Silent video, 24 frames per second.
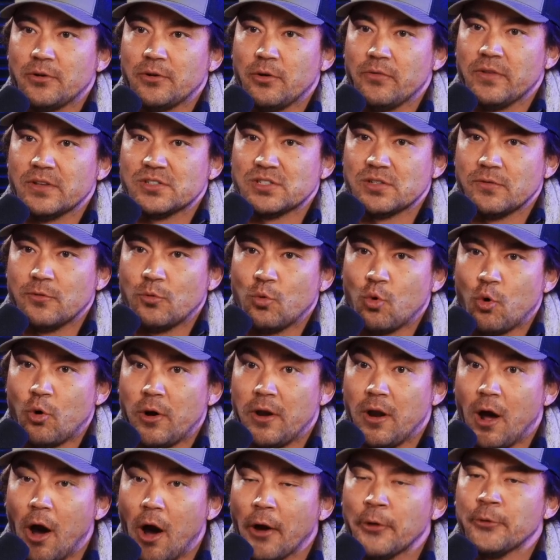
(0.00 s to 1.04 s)
during the Civil War
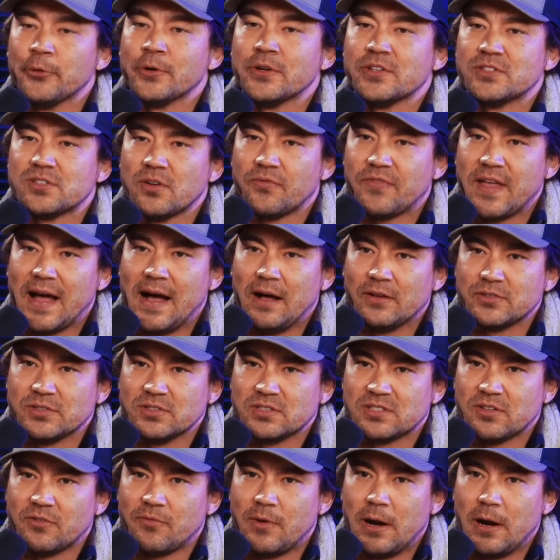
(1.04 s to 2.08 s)
and hundreds of
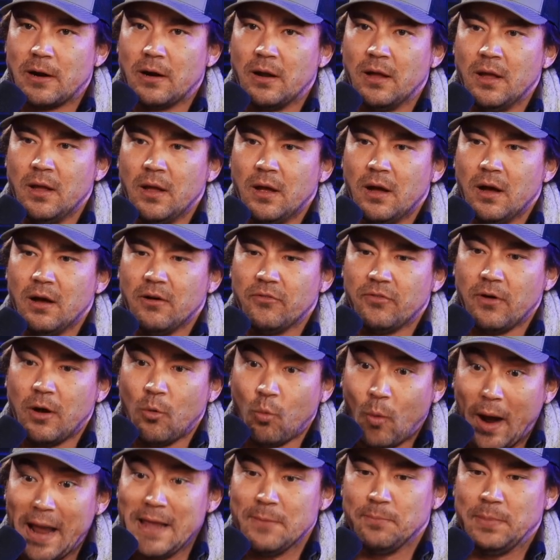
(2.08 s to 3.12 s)
thousands of
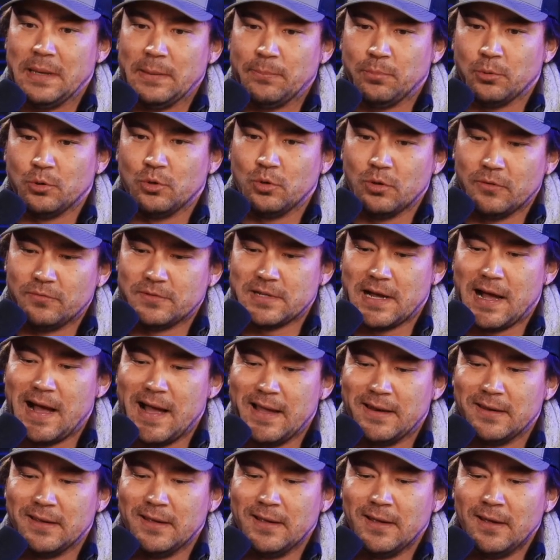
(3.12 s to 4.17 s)
white people who have
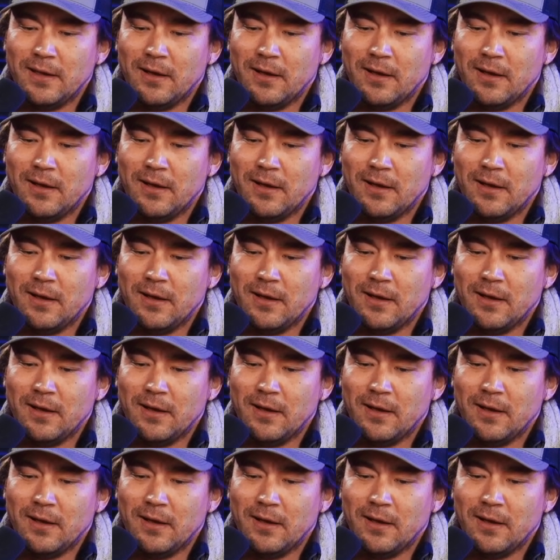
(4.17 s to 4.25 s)
died